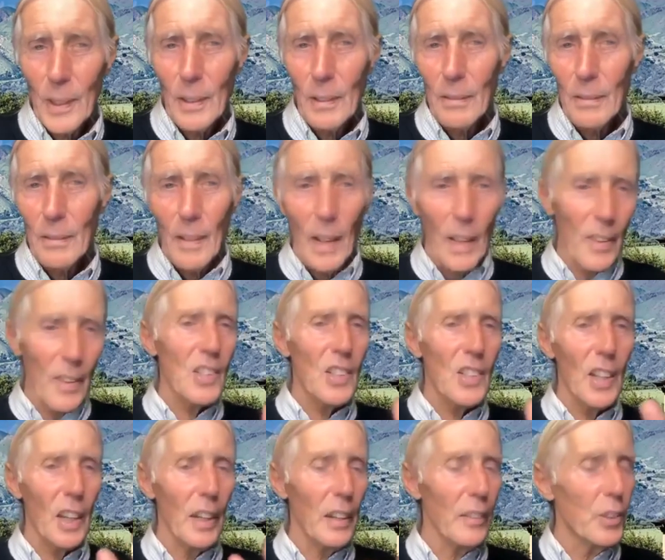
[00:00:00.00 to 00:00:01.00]
Now they're
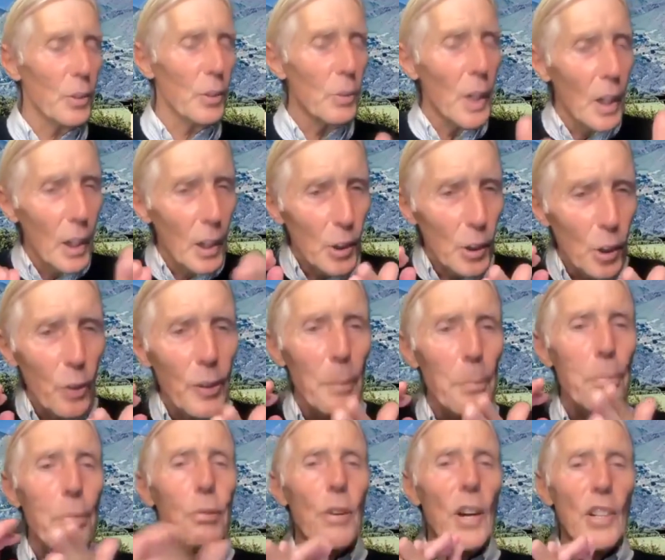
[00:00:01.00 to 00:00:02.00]
saved. You've
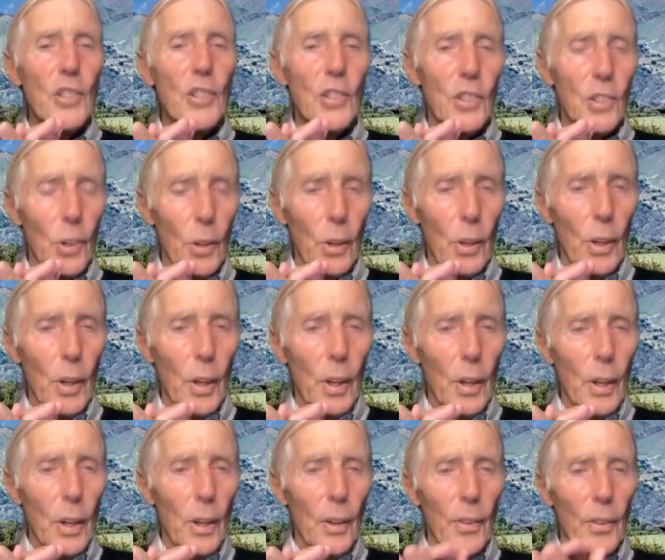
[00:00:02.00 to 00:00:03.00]
impressed
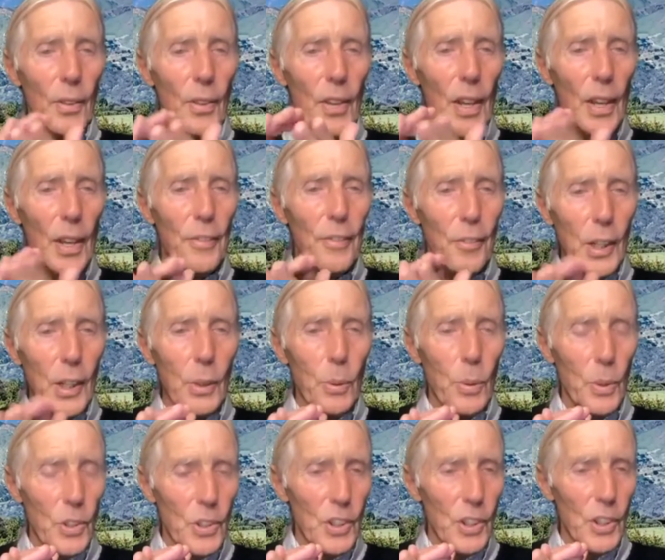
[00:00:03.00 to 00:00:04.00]
their
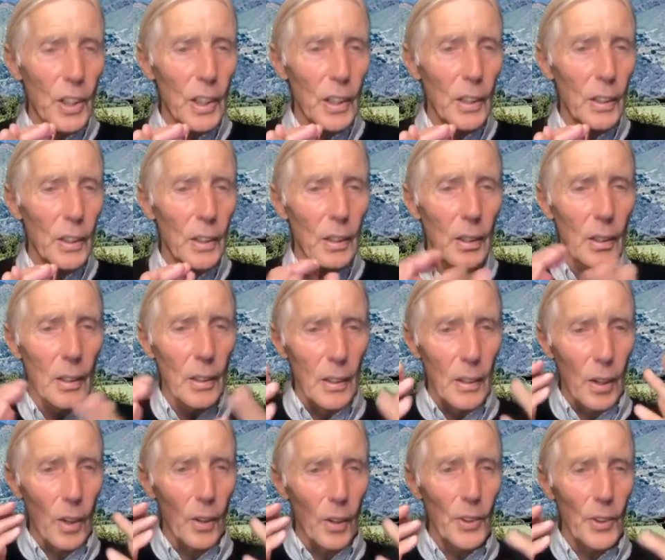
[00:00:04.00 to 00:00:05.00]
frequency
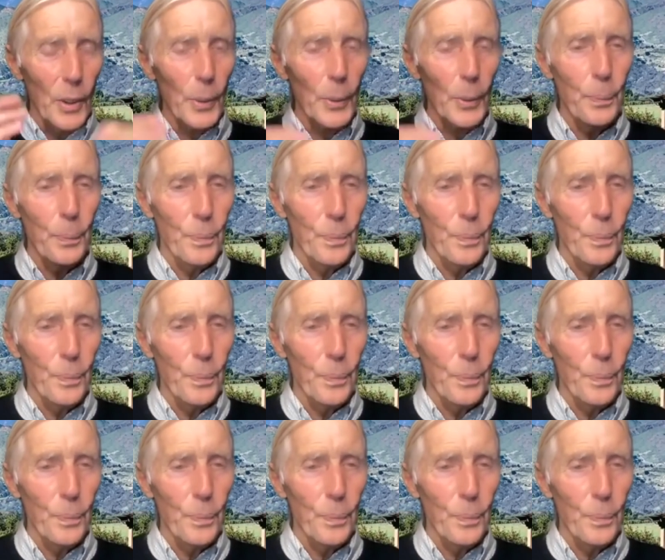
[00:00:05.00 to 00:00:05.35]
on you.